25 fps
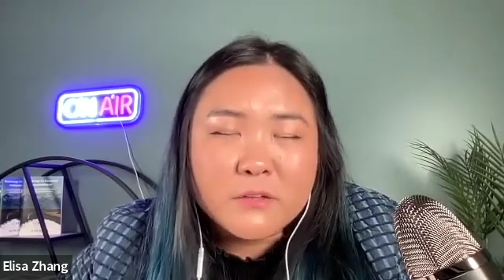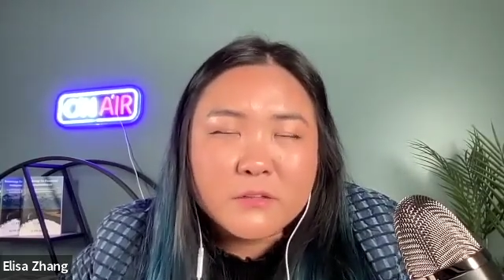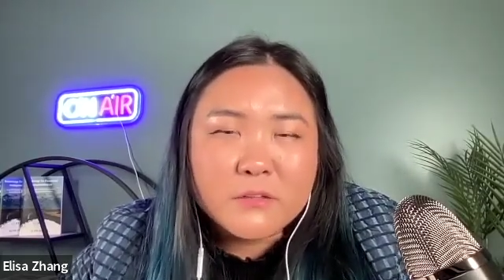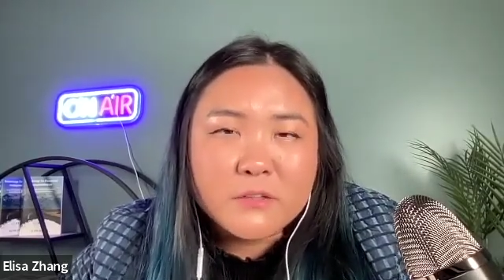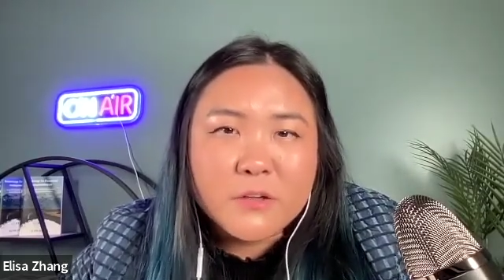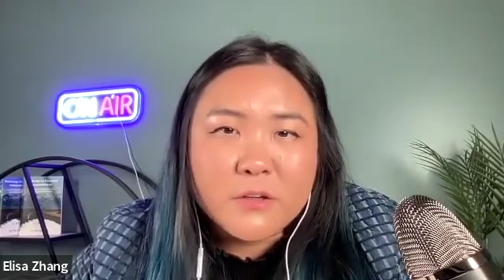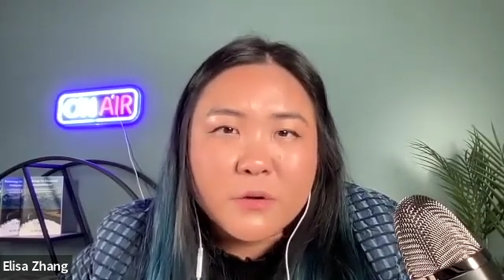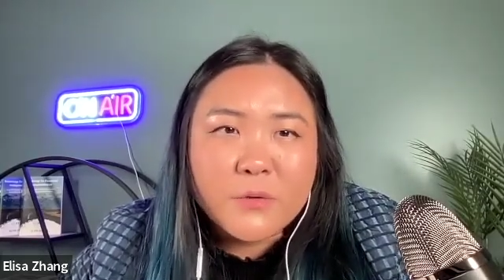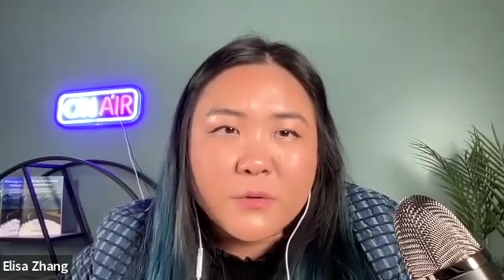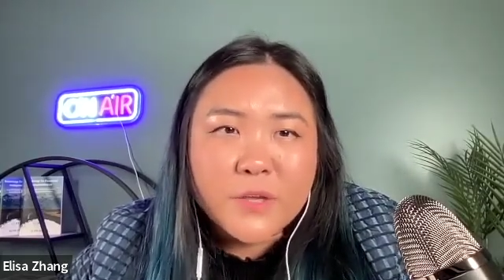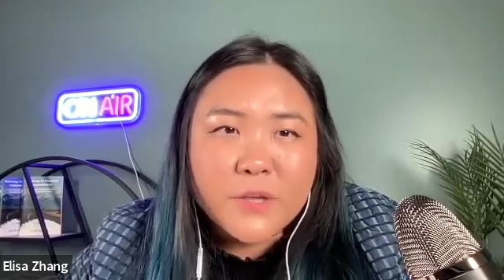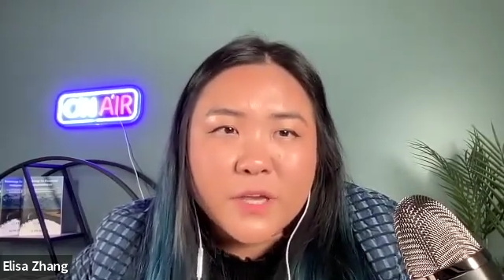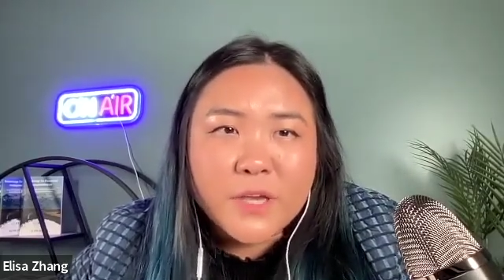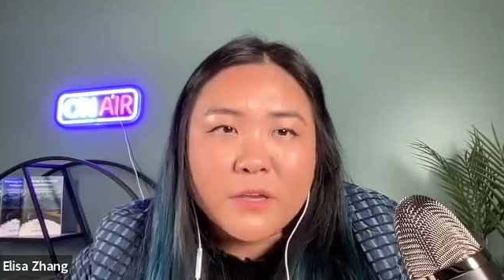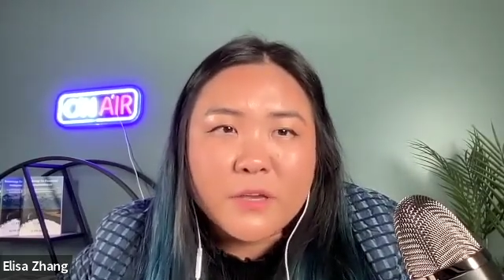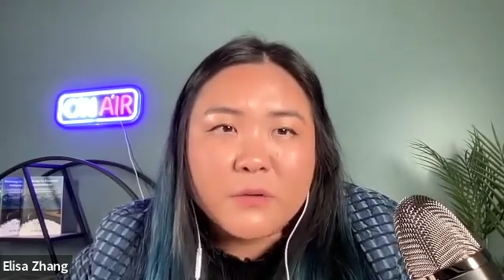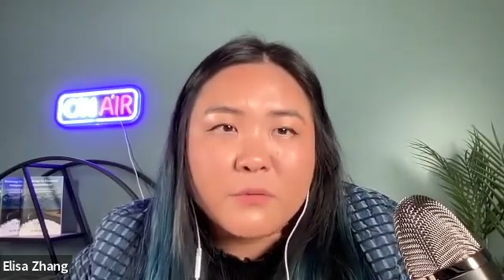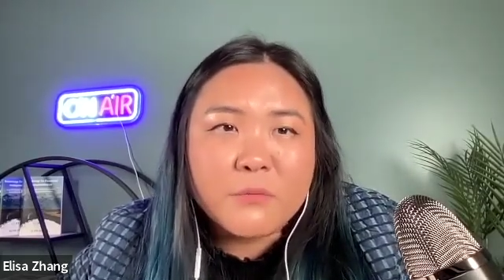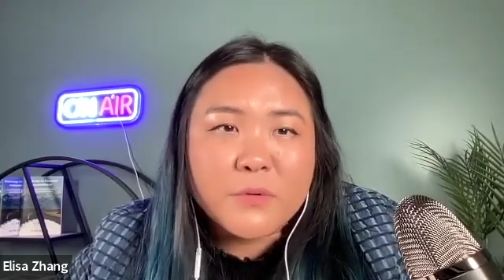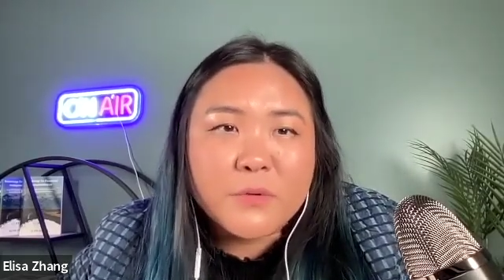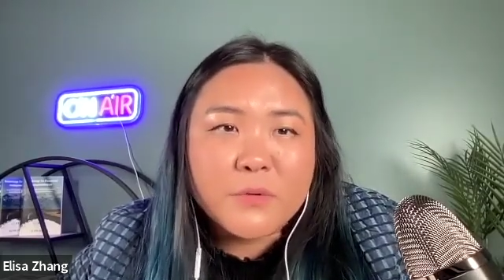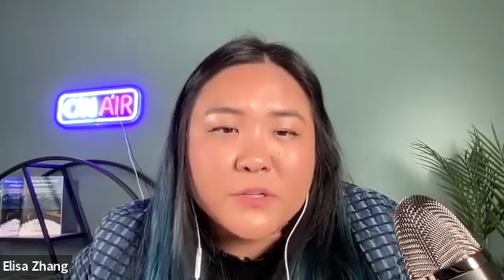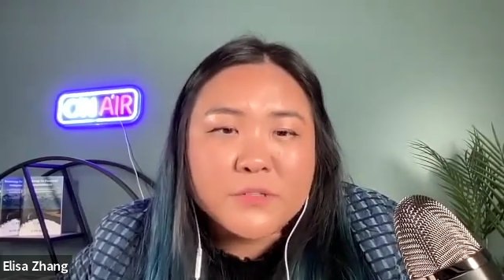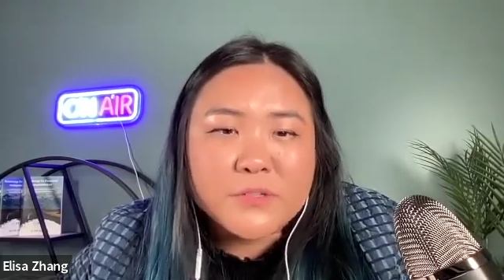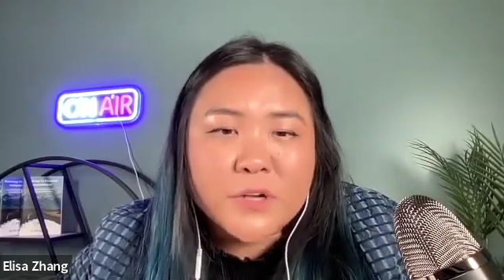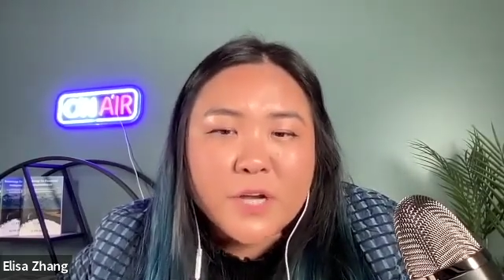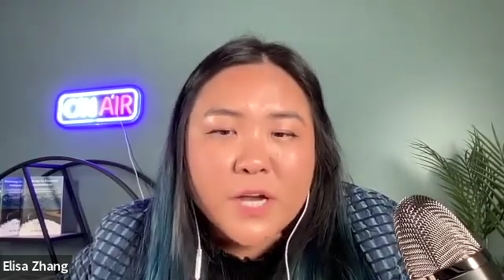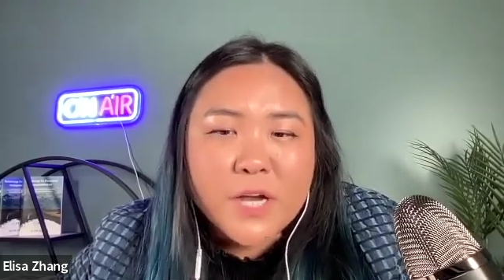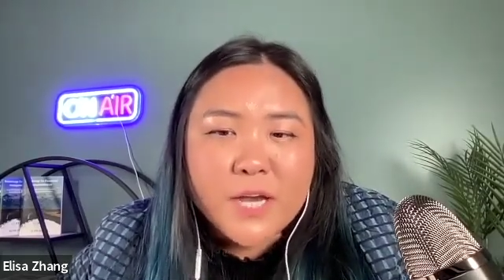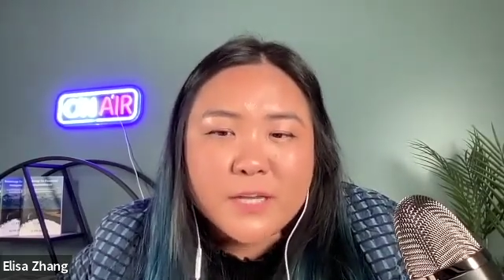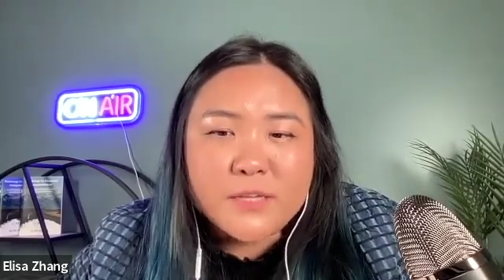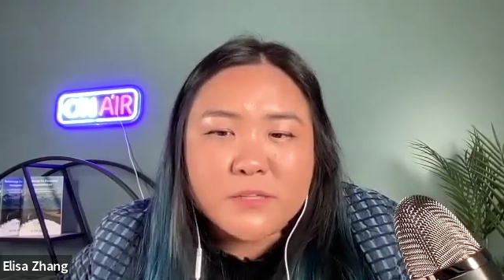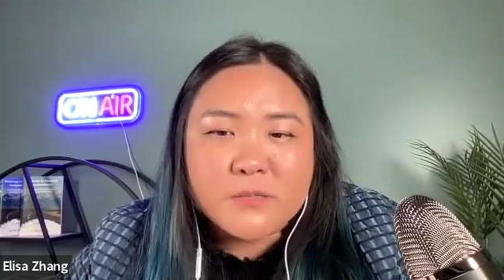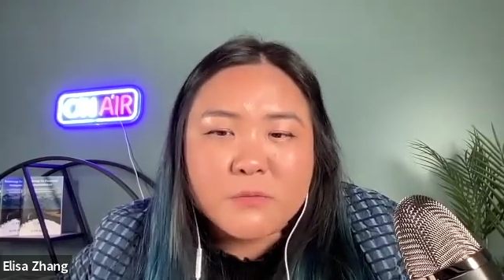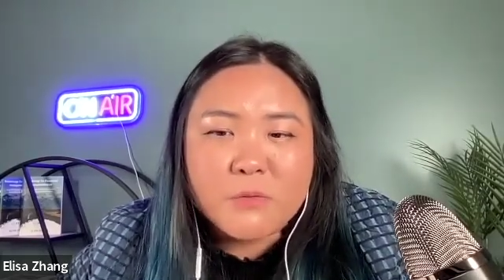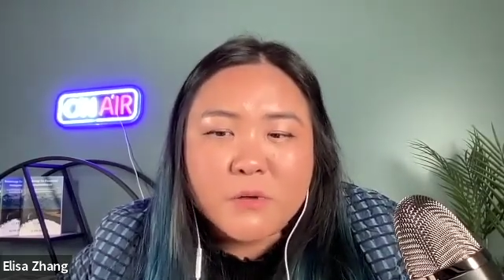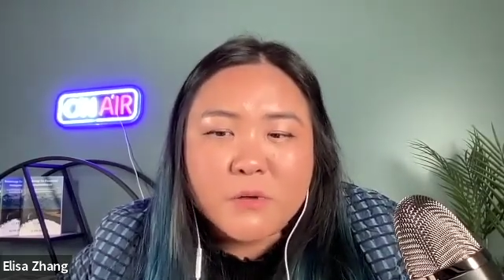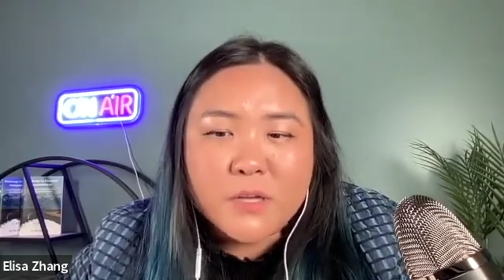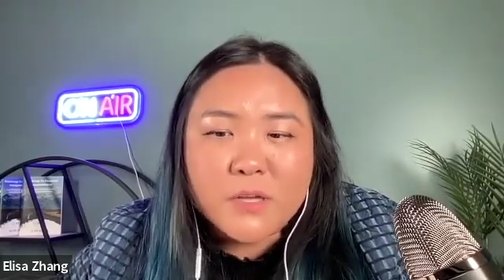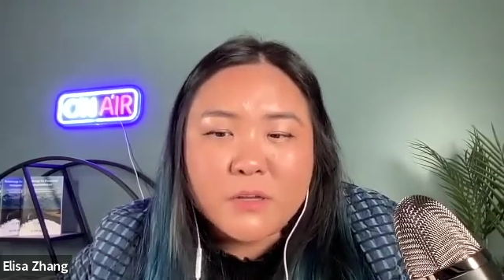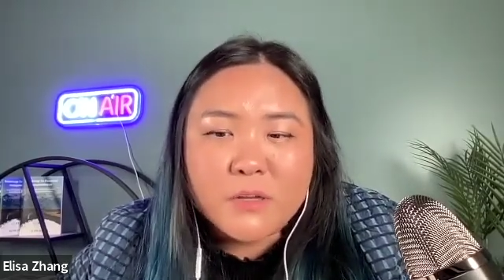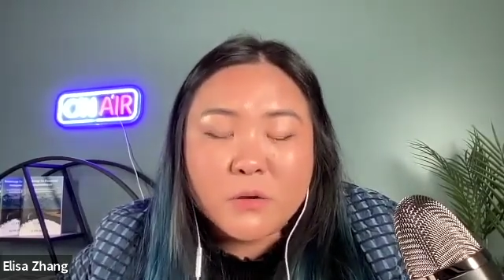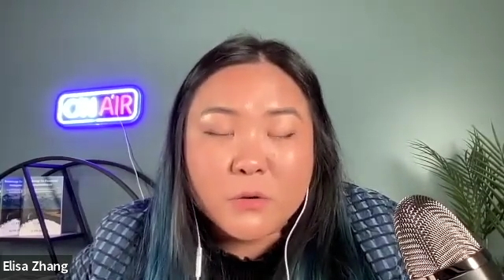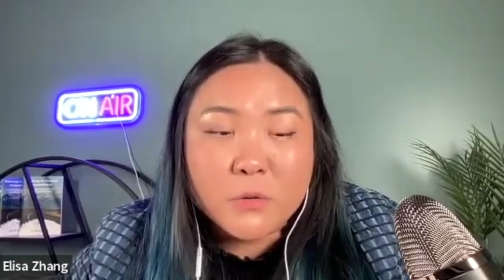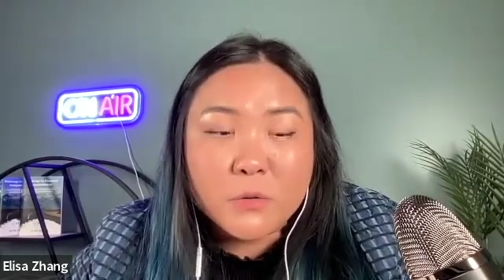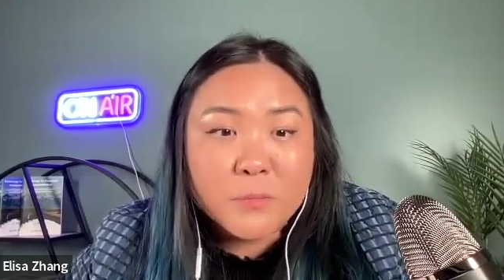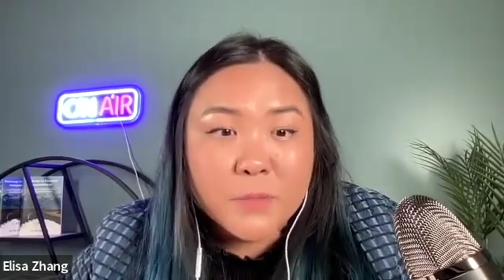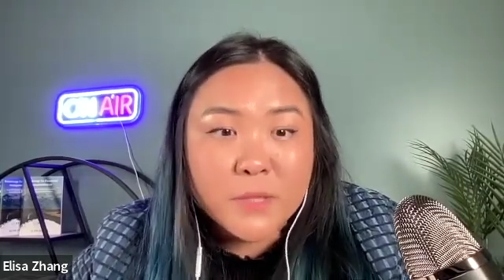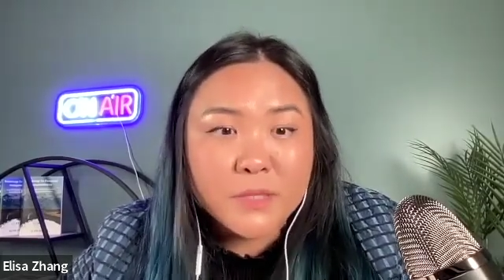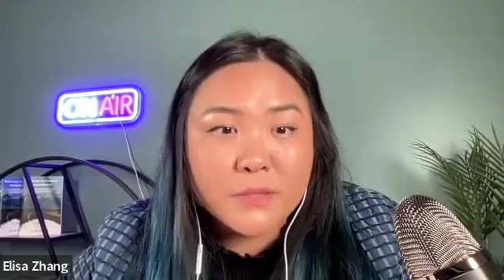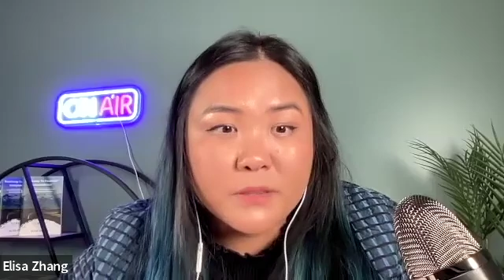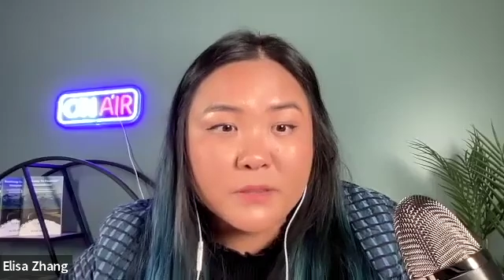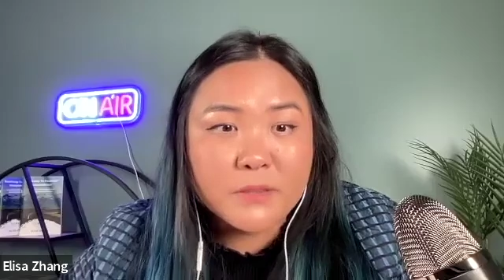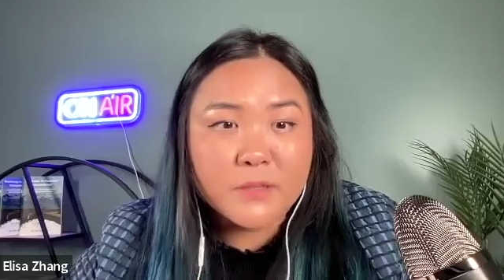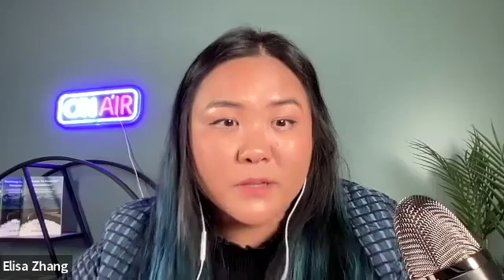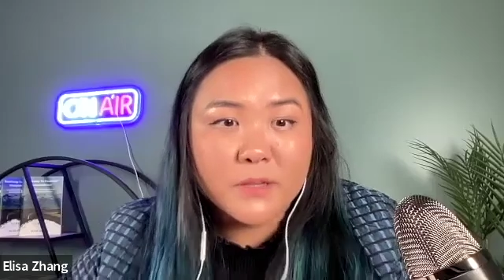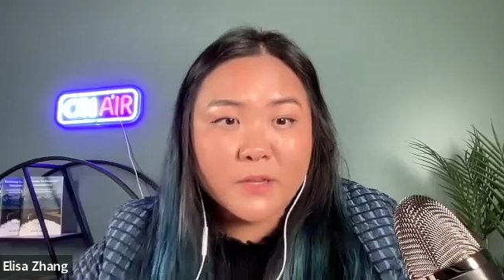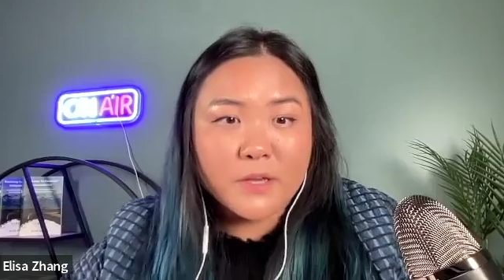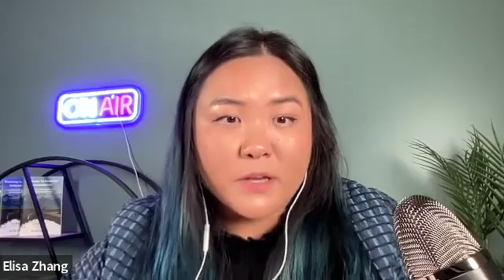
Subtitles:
going in with your eyes wide open,